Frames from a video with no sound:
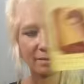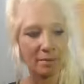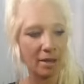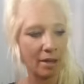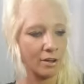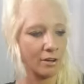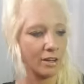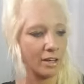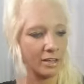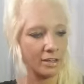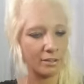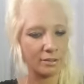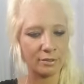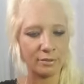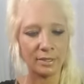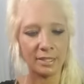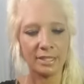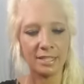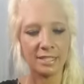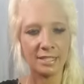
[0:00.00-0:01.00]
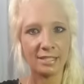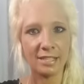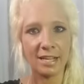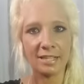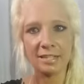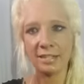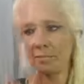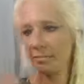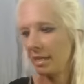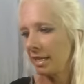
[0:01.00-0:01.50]
came out, I don't know what is.
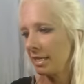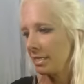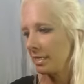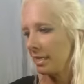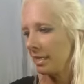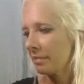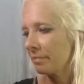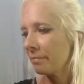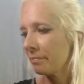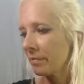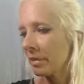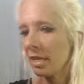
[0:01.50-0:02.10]
That's amazing.